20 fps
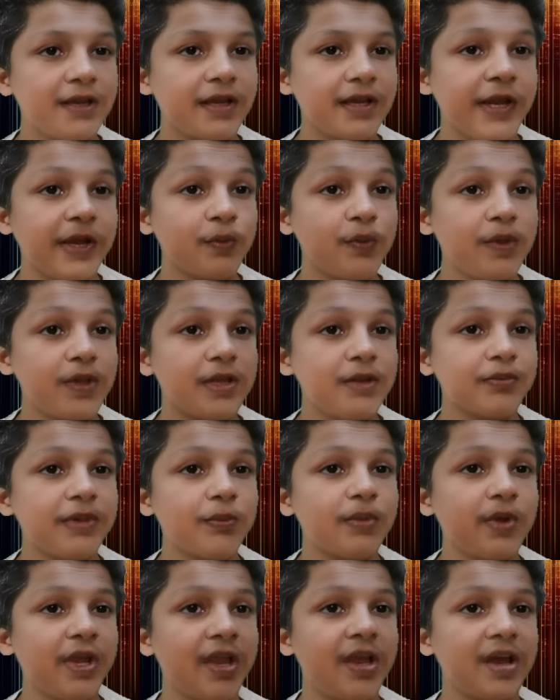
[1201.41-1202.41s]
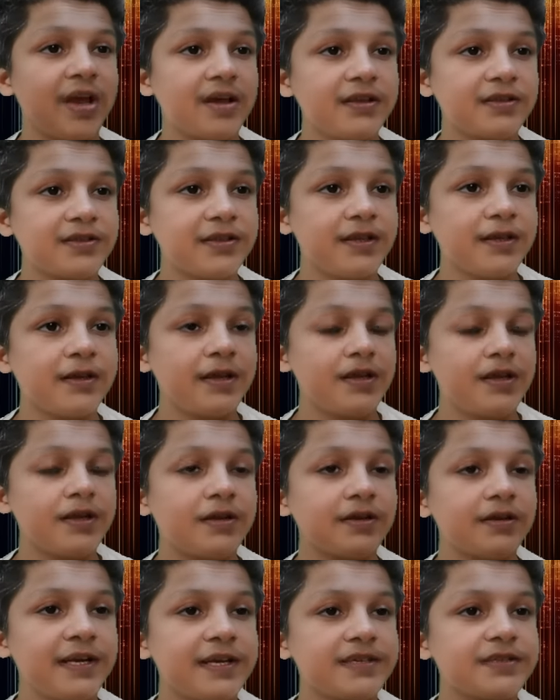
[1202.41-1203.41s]
it will be because the
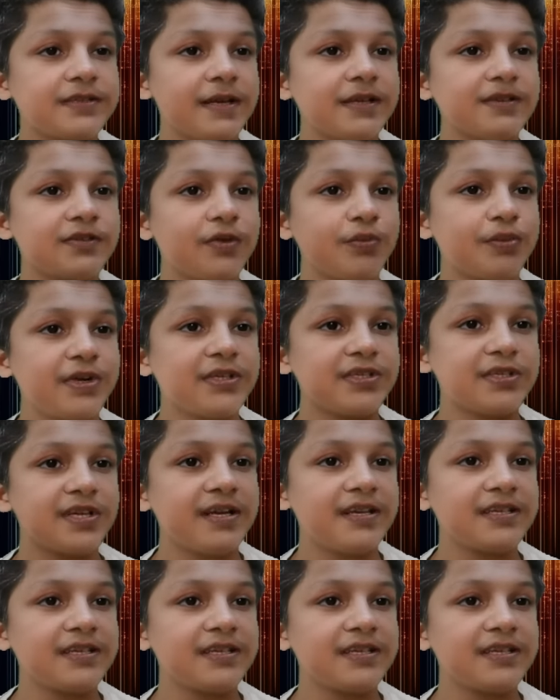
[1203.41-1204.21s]
wrestling superstar